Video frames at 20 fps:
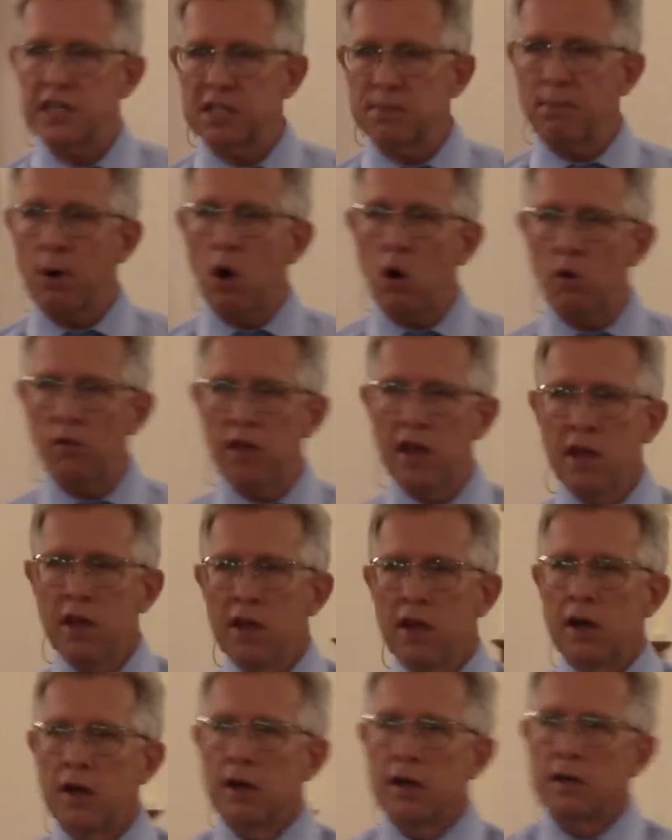both
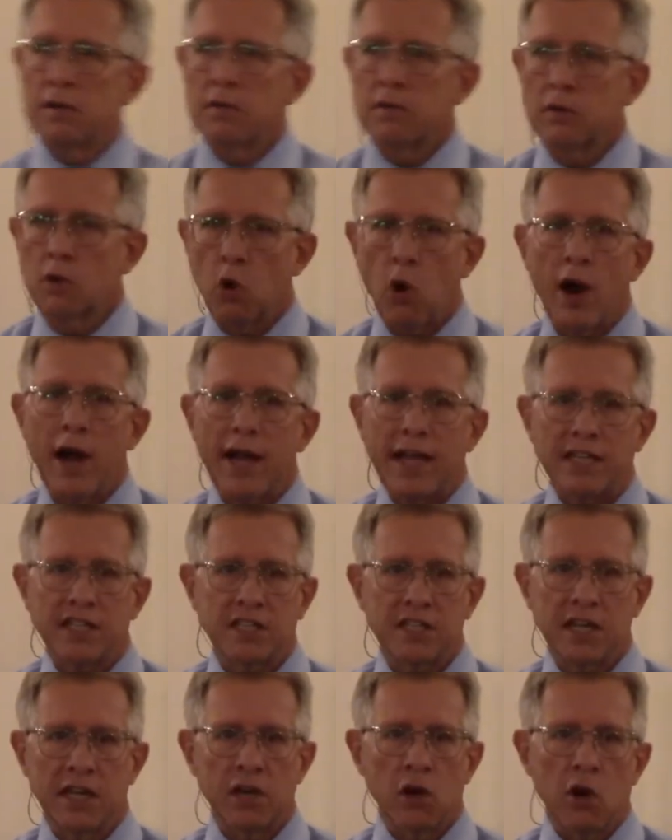Christ,
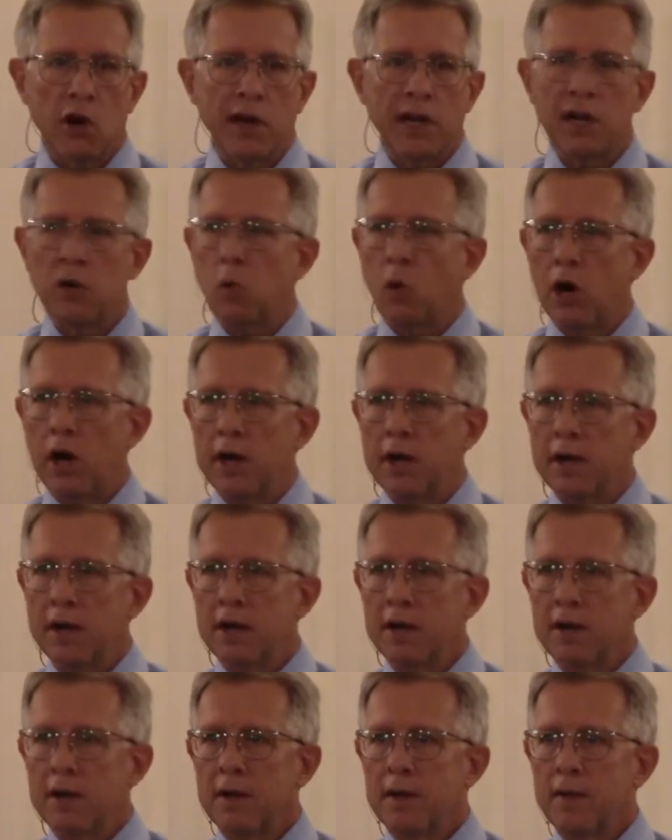the anointed one,
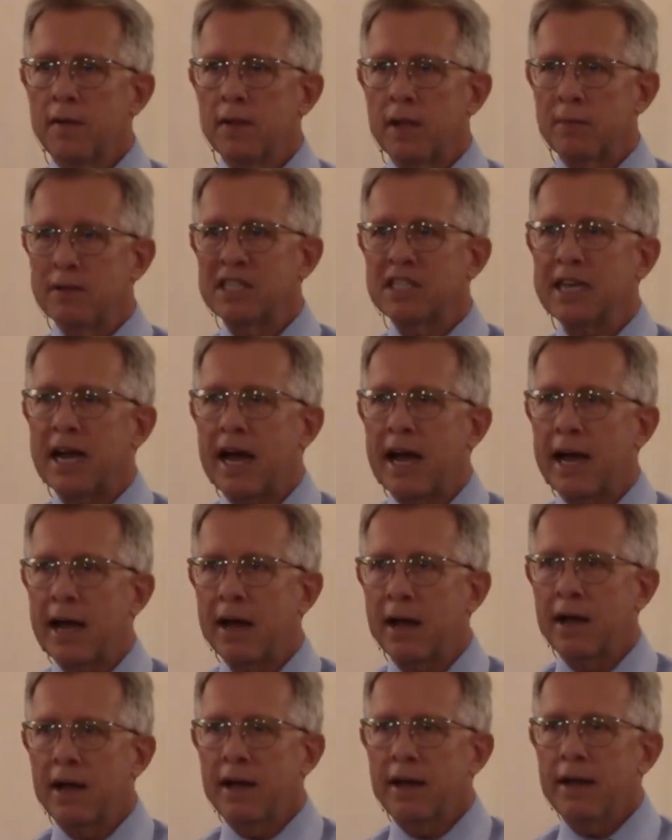the Messiah,
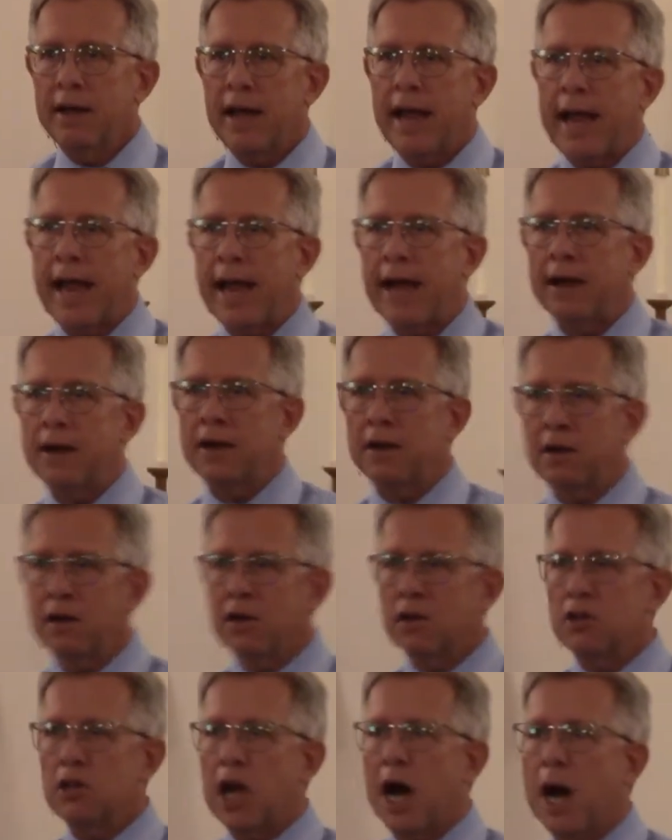and
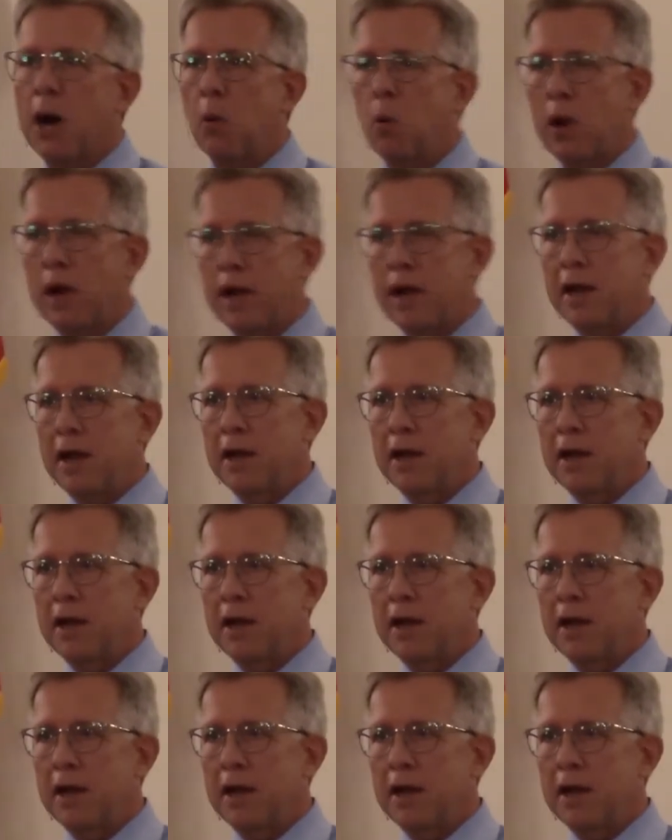Yahweh.